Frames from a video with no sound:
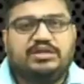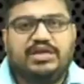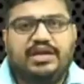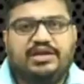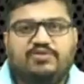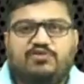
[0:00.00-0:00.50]

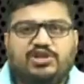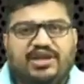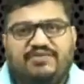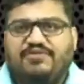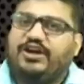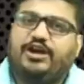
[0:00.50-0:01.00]
theatre for the
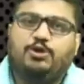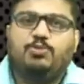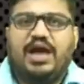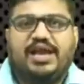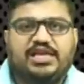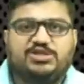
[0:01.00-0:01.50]
definitive
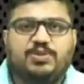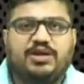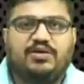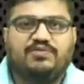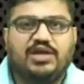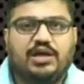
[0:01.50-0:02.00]
management
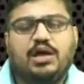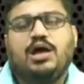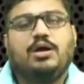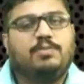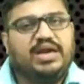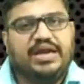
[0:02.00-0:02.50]
of
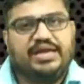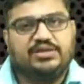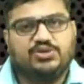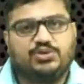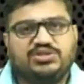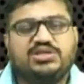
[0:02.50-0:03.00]
the bleeding
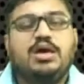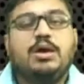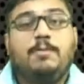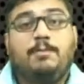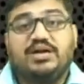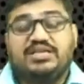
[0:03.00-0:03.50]
source.
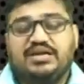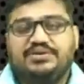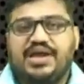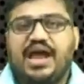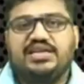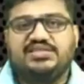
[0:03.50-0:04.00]
But the
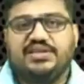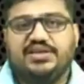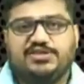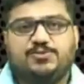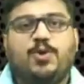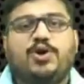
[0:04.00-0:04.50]
transient
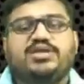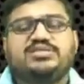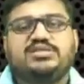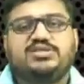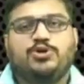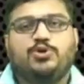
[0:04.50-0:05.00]

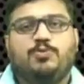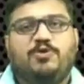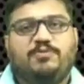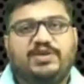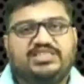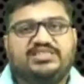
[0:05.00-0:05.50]
responders is the group
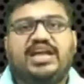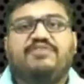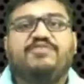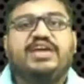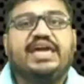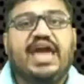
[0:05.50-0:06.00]
of patients
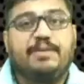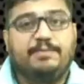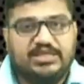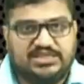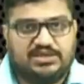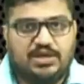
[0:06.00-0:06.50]
that we can
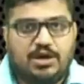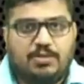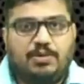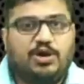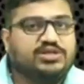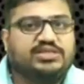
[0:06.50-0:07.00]
miss,
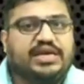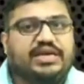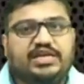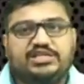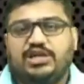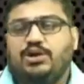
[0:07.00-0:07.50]
because
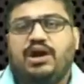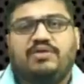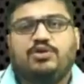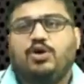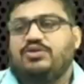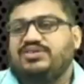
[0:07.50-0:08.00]
initially you
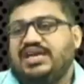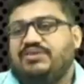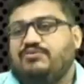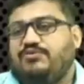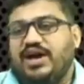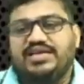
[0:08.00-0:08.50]
have got
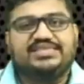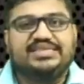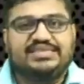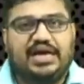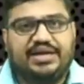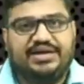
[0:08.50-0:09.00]
like
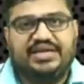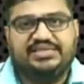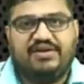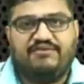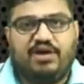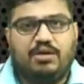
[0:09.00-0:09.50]
5-6 RTs
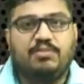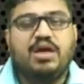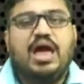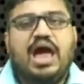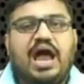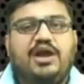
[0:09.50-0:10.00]
have come
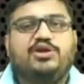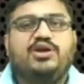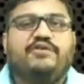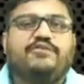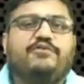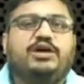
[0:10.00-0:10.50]
and you
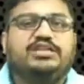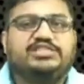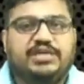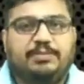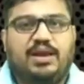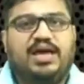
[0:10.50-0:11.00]
have
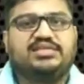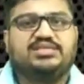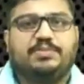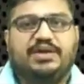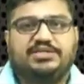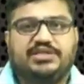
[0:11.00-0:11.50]
stabilized
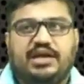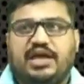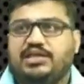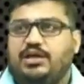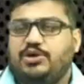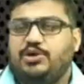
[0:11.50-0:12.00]
the patient,
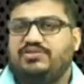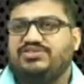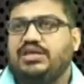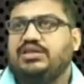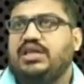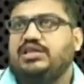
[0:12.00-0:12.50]
and you have
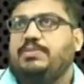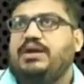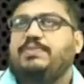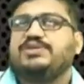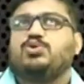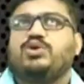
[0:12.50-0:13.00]
seen that the
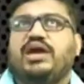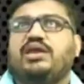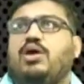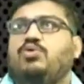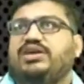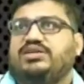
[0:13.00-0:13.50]
BP is okay,
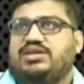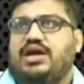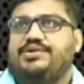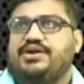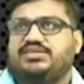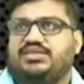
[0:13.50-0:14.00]
now it is
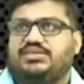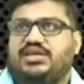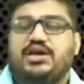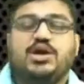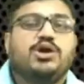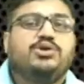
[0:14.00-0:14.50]

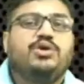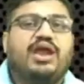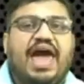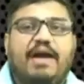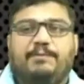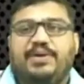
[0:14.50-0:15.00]
160, you are
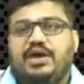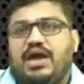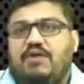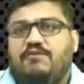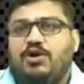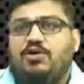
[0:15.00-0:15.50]
happy,
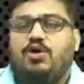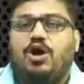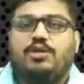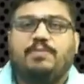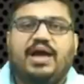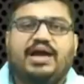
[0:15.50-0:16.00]
we have
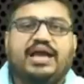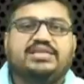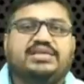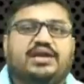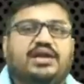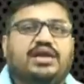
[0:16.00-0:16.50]
gone back, and
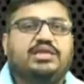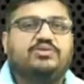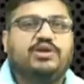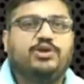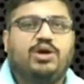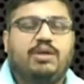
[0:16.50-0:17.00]
suddenly
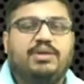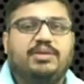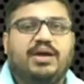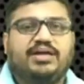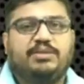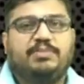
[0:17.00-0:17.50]
when you are coming
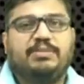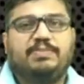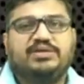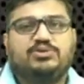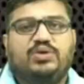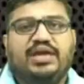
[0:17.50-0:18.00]
back the
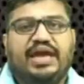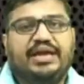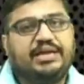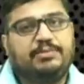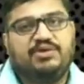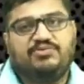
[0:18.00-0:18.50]
BP is only
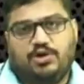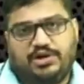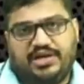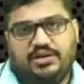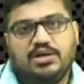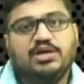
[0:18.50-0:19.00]

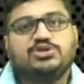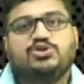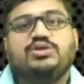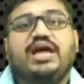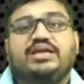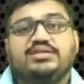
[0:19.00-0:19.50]
80/40.
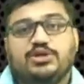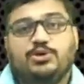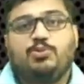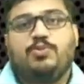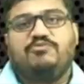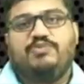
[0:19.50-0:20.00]
So that is the
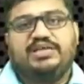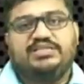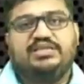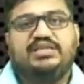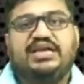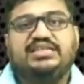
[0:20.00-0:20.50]
group of
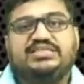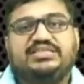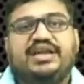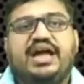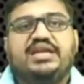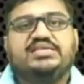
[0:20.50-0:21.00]
patients that is
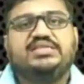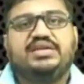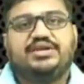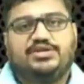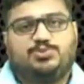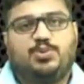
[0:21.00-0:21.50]

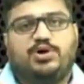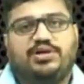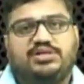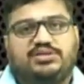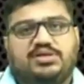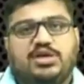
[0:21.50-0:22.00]
transient
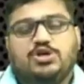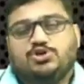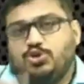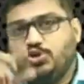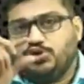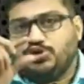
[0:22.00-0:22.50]
responders.
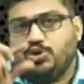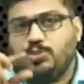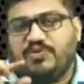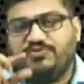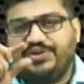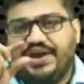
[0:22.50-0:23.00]
So those group
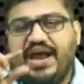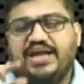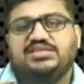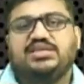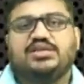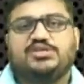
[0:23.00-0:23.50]
of
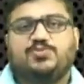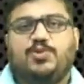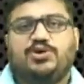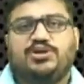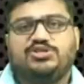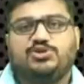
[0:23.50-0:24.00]
transient
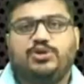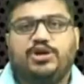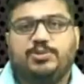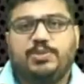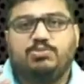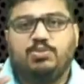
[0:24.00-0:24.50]
responders, you
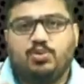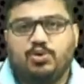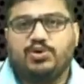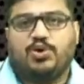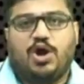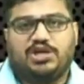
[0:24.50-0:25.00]
need to be
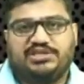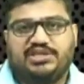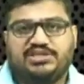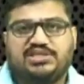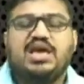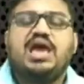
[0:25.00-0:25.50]
more
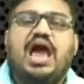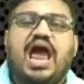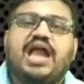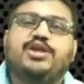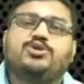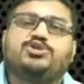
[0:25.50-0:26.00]
cautious,
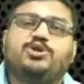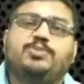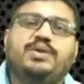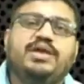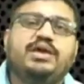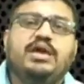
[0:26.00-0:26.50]
and you
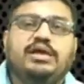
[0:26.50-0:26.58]
should be